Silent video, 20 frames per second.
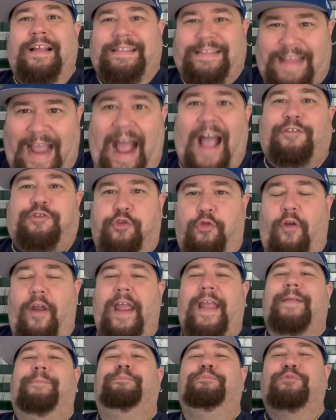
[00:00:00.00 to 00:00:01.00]
That's
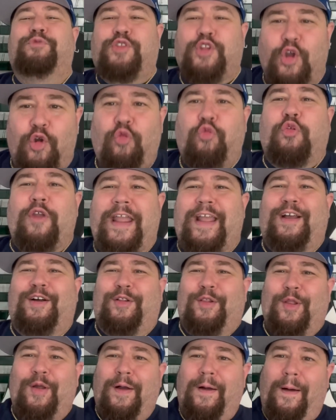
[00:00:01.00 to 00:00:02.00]
right, the
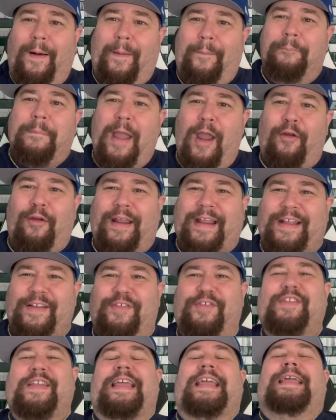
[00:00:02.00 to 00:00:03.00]
real America's
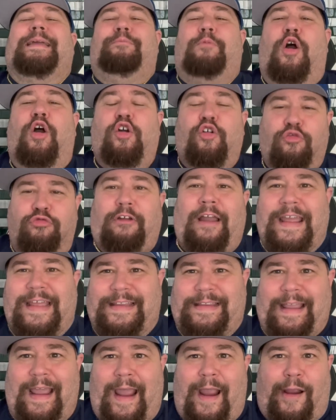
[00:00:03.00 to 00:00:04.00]
team. Right
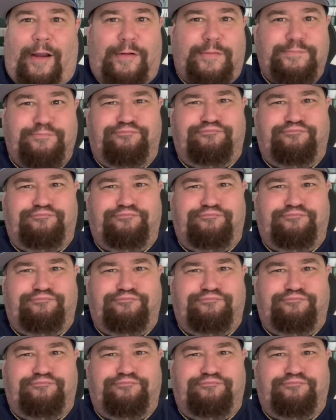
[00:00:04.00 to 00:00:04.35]
there.